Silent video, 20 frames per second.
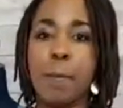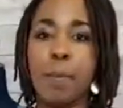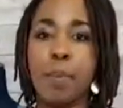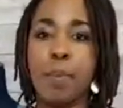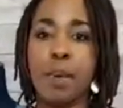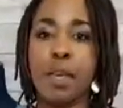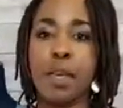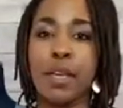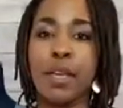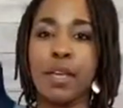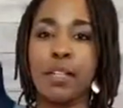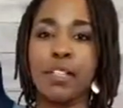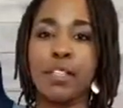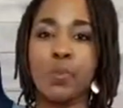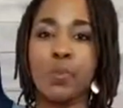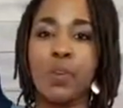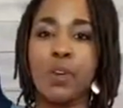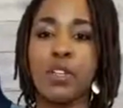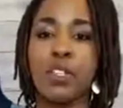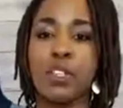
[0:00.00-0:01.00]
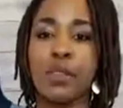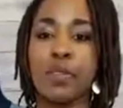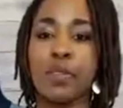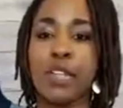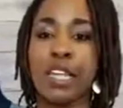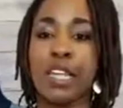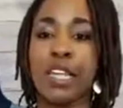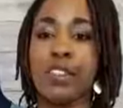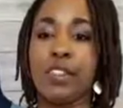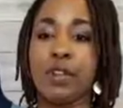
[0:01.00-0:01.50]
but
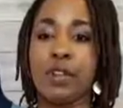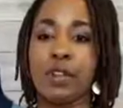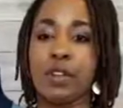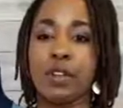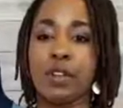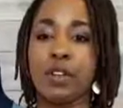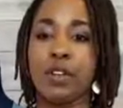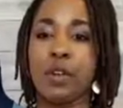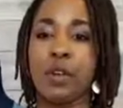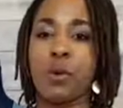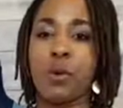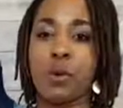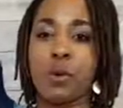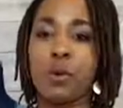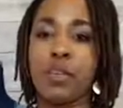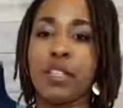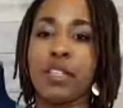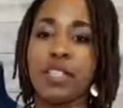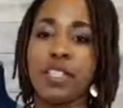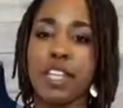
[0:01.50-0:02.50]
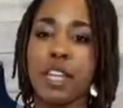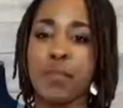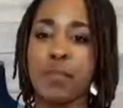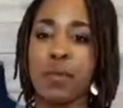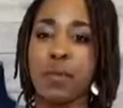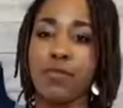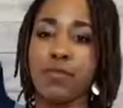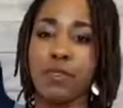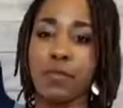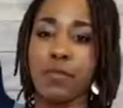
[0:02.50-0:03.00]
supposedly those would be a step
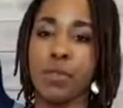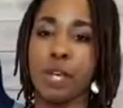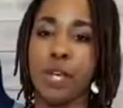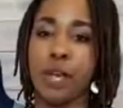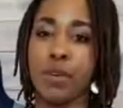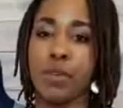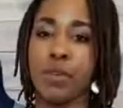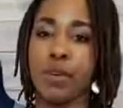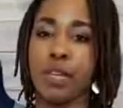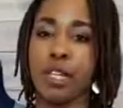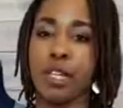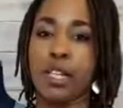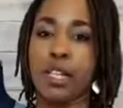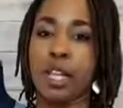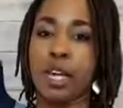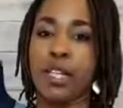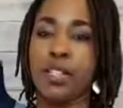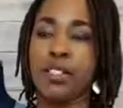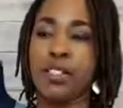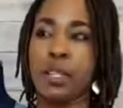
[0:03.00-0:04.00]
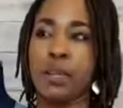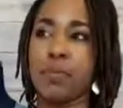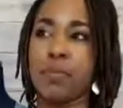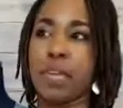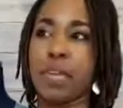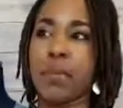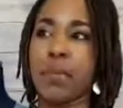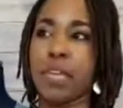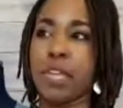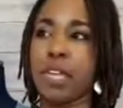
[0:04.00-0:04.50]
up from the umbrella lights, and
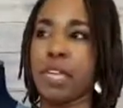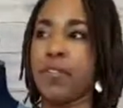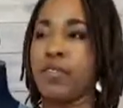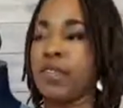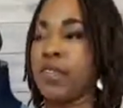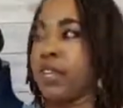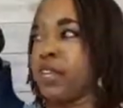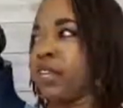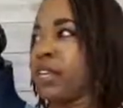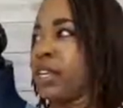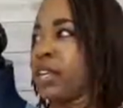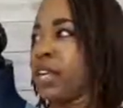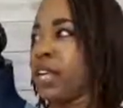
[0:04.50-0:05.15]
maybe even